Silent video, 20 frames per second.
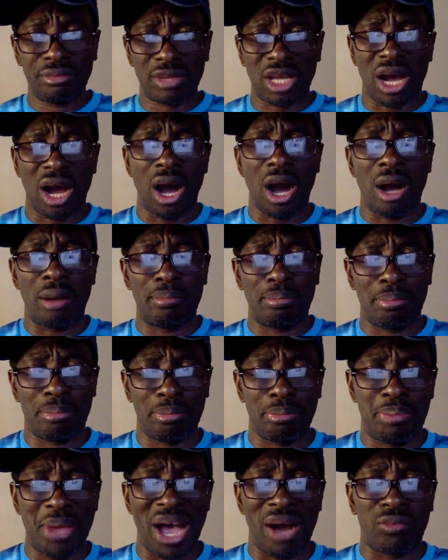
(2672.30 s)

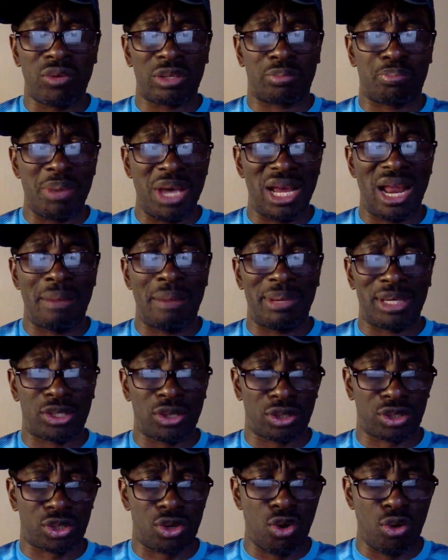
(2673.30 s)
Bear with me. Let me
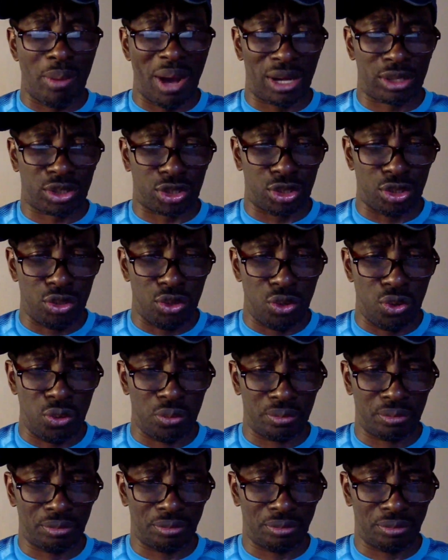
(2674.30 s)
just go back to.